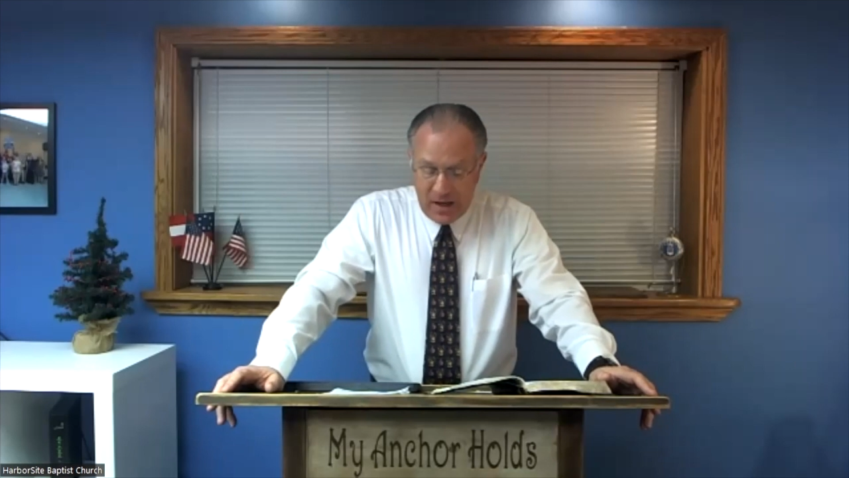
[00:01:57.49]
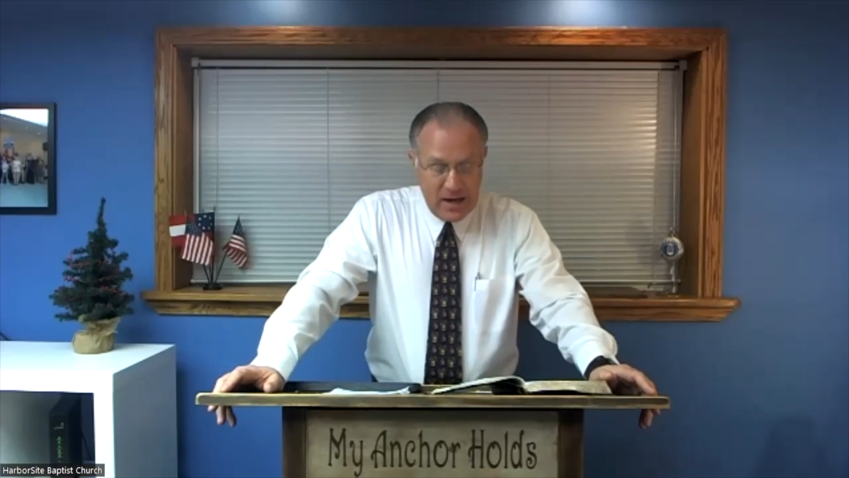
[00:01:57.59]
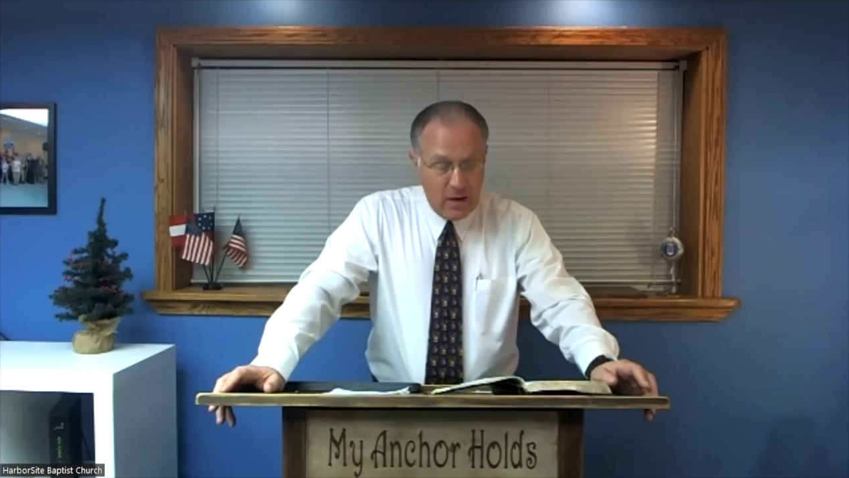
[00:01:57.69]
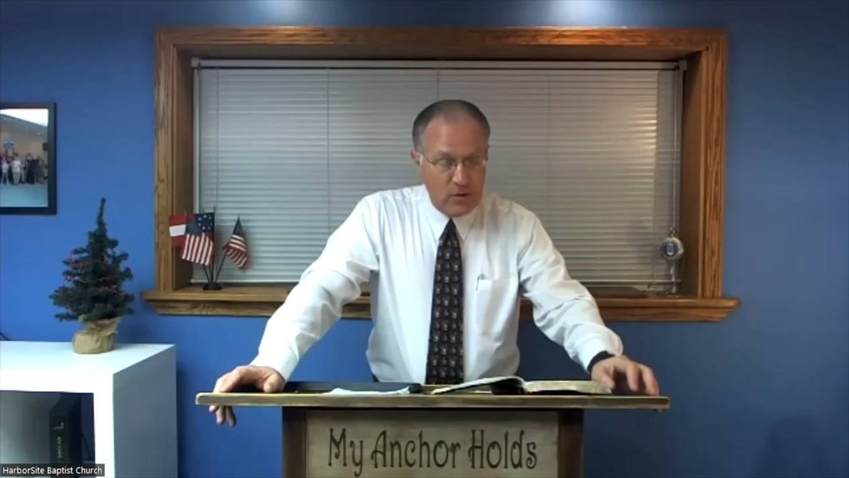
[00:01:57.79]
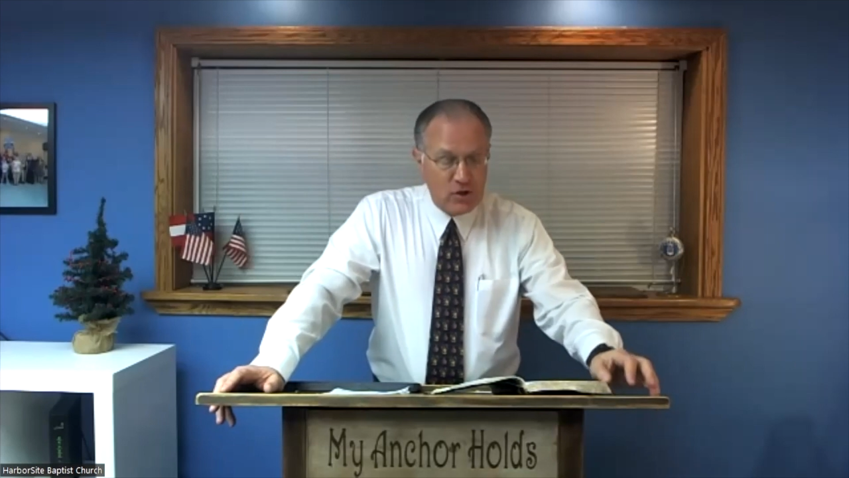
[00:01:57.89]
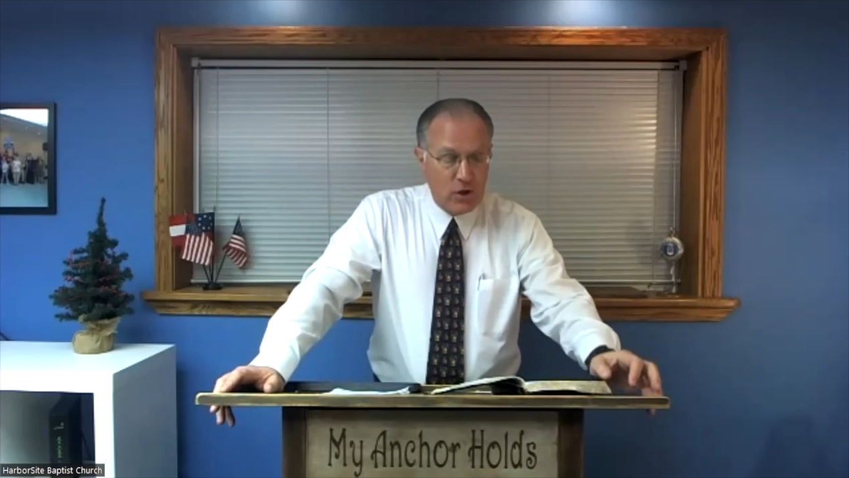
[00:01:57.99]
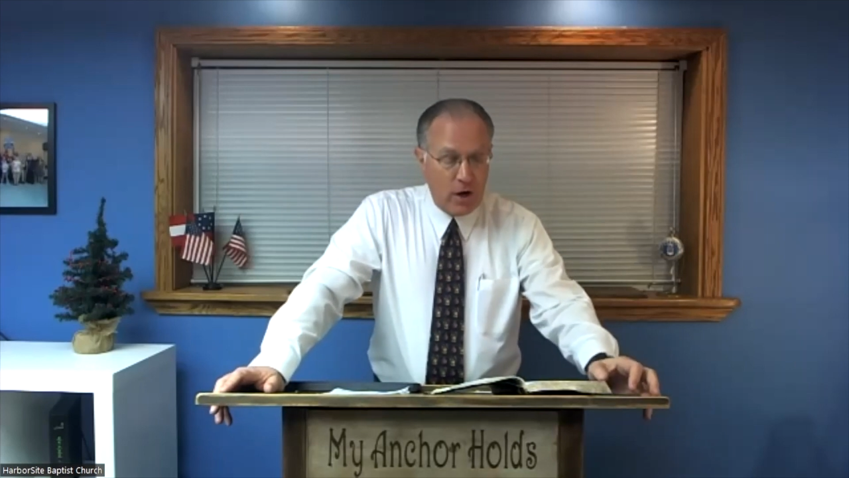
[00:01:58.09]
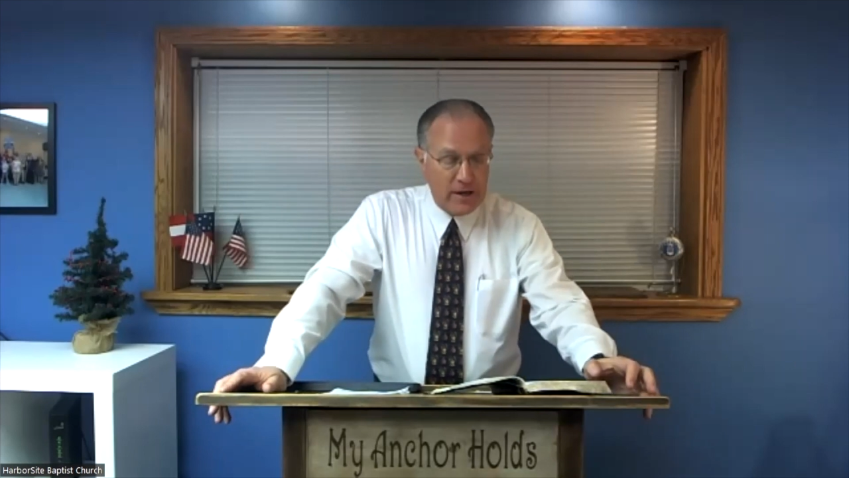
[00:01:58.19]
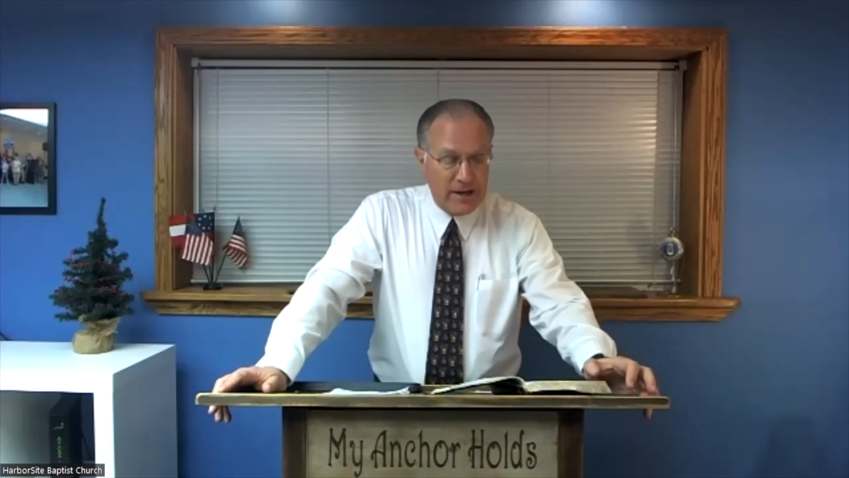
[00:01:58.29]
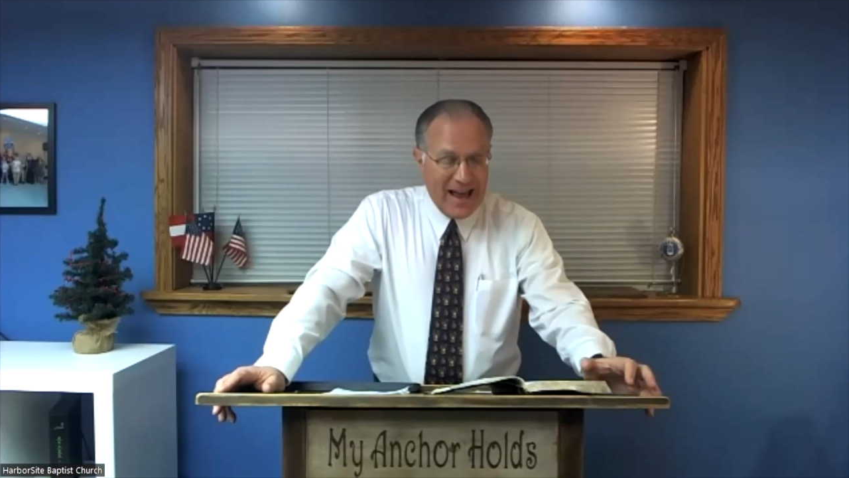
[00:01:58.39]
Now, we
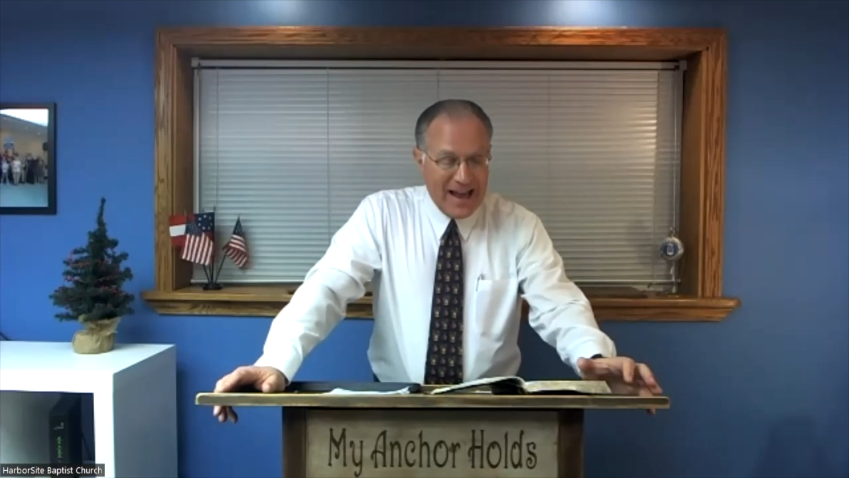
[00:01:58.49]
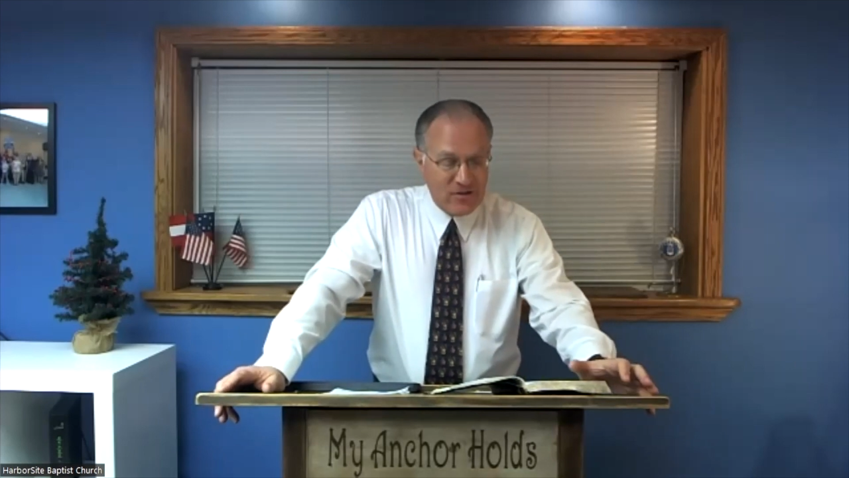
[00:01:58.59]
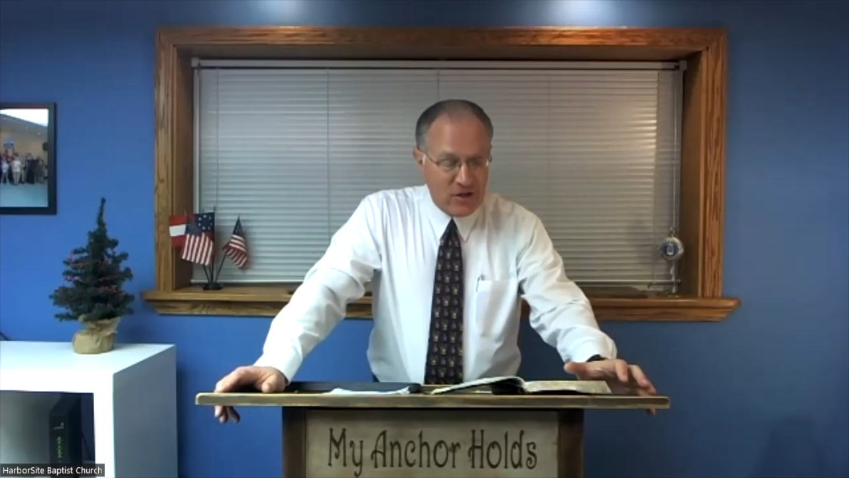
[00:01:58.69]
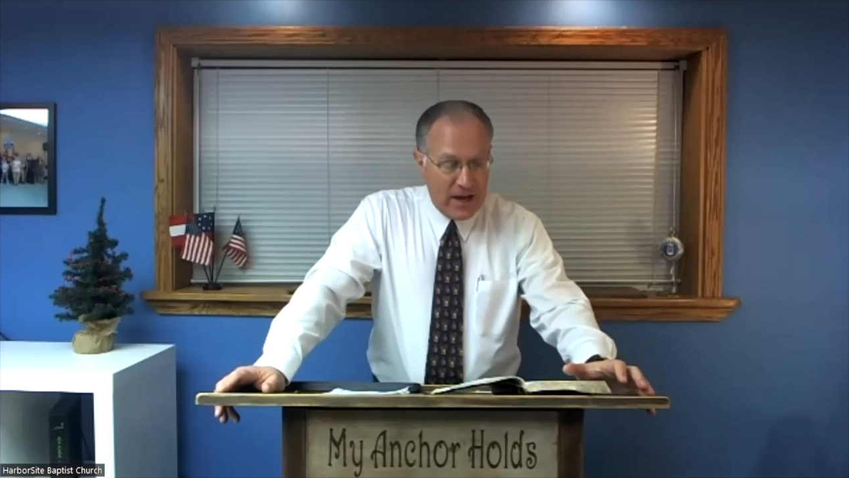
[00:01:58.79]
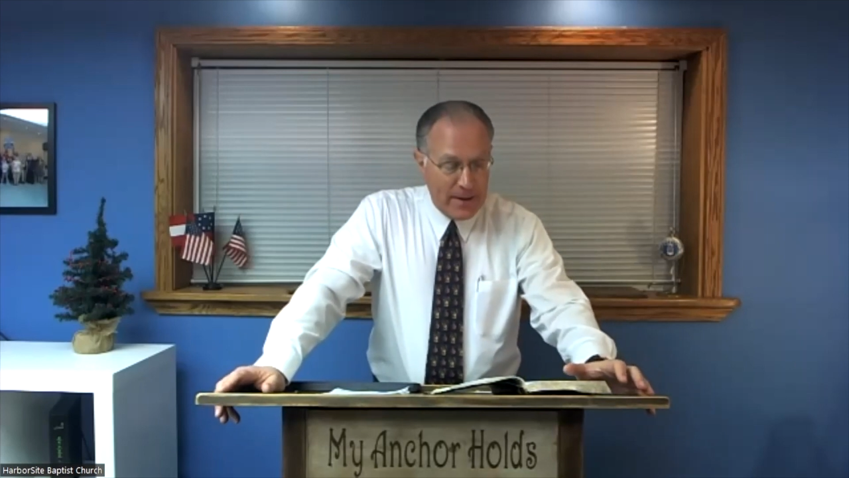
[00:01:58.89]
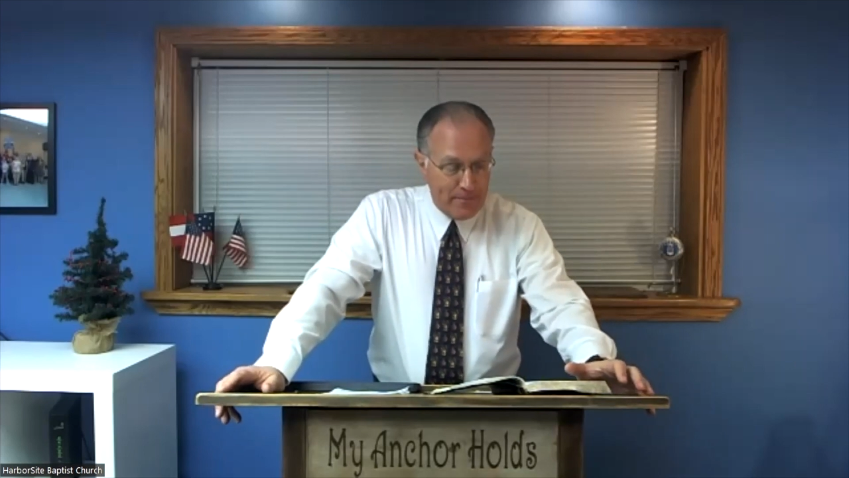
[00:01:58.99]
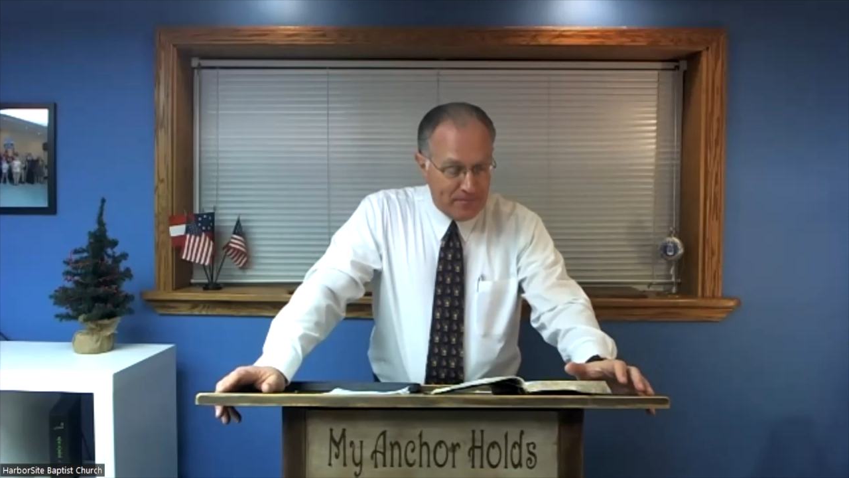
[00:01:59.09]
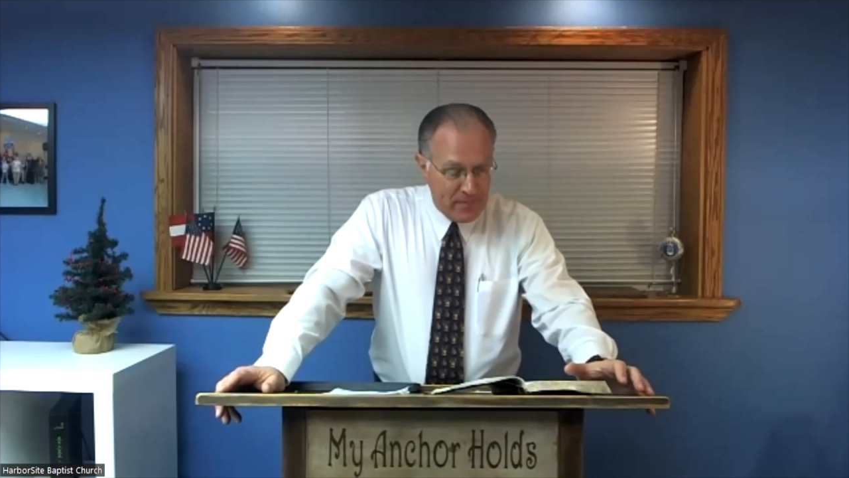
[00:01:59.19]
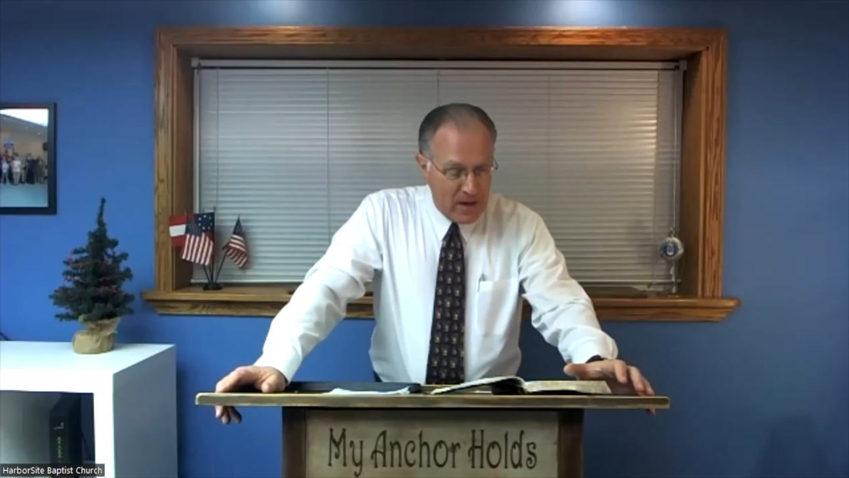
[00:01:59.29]
started last time